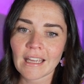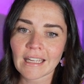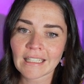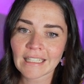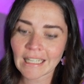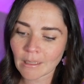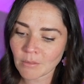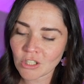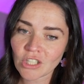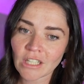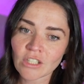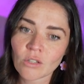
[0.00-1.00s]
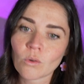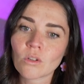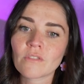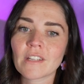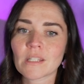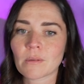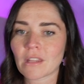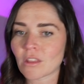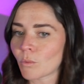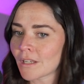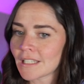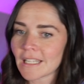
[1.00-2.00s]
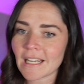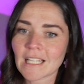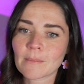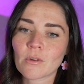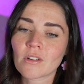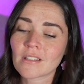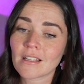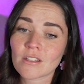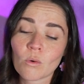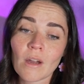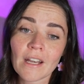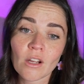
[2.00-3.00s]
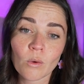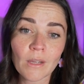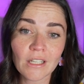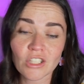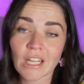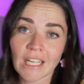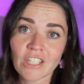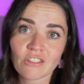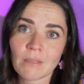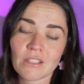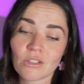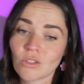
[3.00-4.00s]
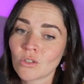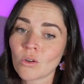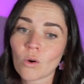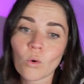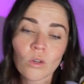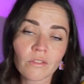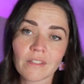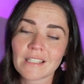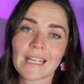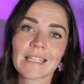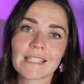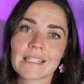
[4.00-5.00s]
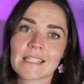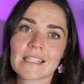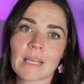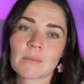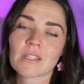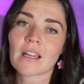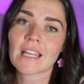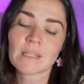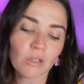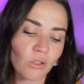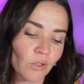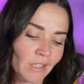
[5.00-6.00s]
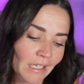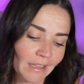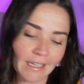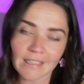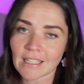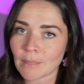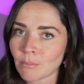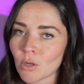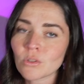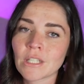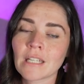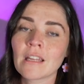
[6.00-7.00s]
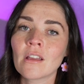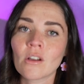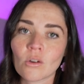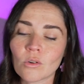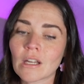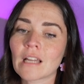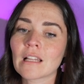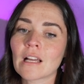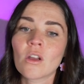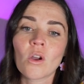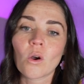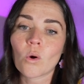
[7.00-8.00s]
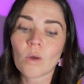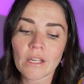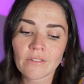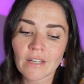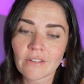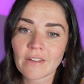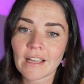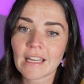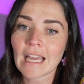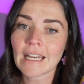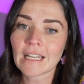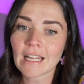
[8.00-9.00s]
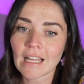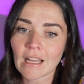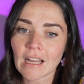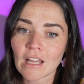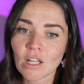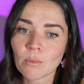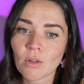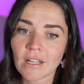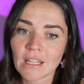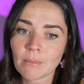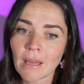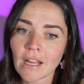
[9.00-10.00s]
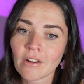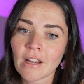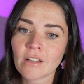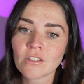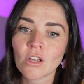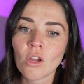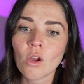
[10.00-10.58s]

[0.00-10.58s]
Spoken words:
And again, I'm just changing all of this within the one text box. It's quite a quick change for me to do. All of this text is the same size, but using things like bolding or color, or even if I could add in like a color block in the background,